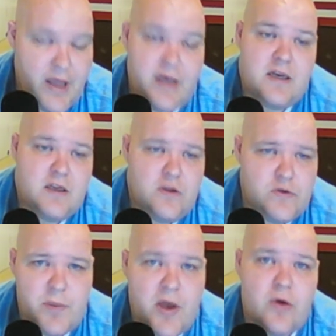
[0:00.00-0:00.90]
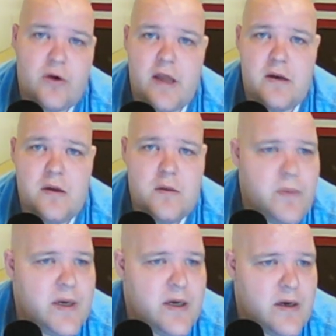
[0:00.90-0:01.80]
did use a Pell Grant,
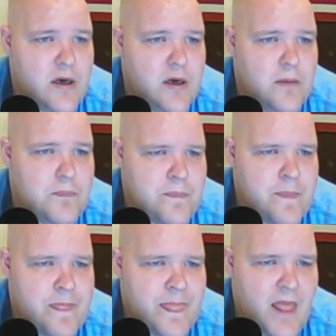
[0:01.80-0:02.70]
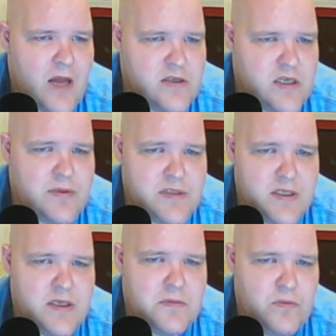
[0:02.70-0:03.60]
but
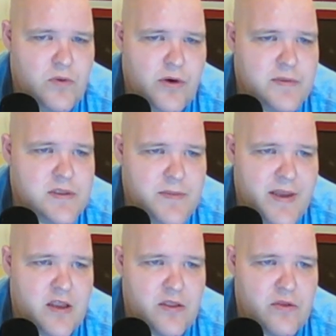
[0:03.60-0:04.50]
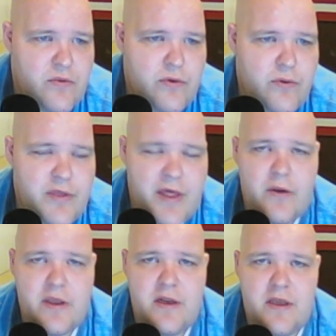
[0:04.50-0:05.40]
we were able to make it through
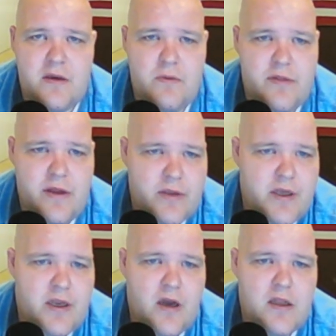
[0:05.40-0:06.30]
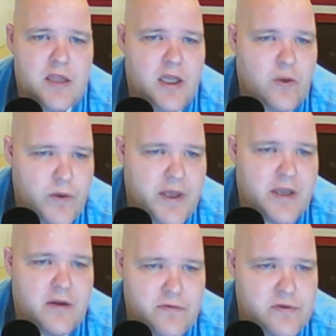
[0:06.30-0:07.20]
without getting on like
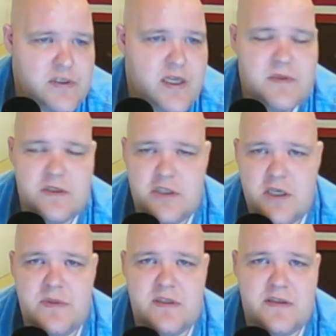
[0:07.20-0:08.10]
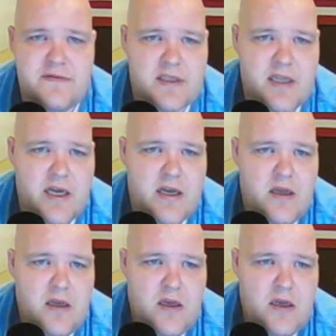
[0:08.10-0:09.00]
WIC and food stamps and CHIP and stuff like that.
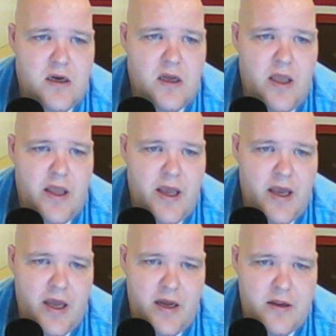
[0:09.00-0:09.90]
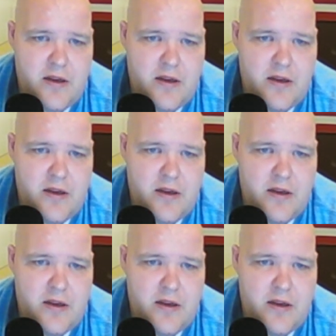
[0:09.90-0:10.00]
And